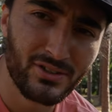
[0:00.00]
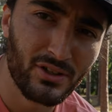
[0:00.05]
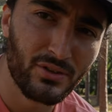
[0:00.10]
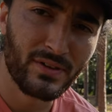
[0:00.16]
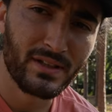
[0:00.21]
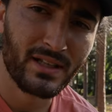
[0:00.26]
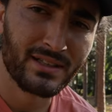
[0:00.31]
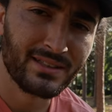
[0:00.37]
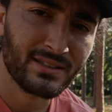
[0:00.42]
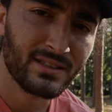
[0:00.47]
know if I
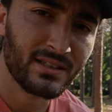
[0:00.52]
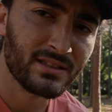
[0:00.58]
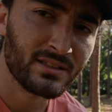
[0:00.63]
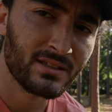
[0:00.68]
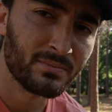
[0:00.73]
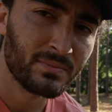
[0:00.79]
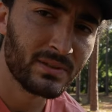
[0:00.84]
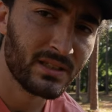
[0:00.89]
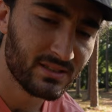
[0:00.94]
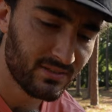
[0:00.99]
like the disc
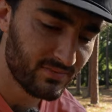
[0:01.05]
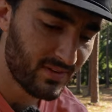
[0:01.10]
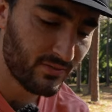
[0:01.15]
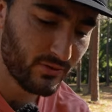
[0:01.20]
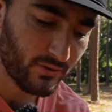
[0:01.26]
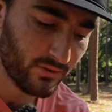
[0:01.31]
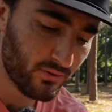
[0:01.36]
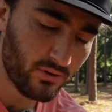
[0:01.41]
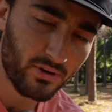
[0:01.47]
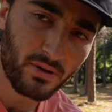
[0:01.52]
because I've never
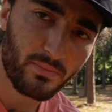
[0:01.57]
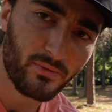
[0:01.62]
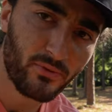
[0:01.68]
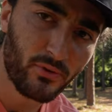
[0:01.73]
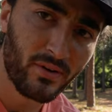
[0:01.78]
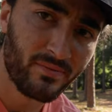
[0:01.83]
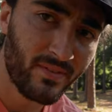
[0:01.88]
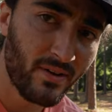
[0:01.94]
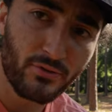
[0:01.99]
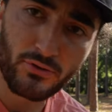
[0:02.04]
thrown it before.
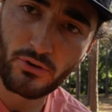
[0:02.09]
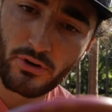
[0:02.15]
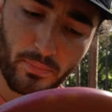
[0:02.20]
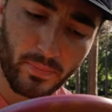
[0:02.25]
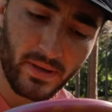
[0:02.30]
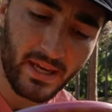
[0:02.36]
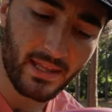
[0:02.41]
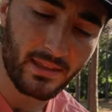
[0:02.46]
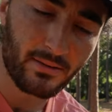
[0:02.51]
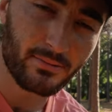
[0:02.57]
I've never thrown a
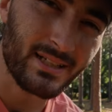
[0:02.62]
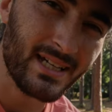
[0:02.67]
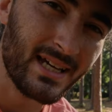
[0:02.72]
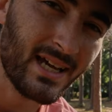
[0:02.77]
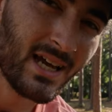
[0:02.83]
PA3.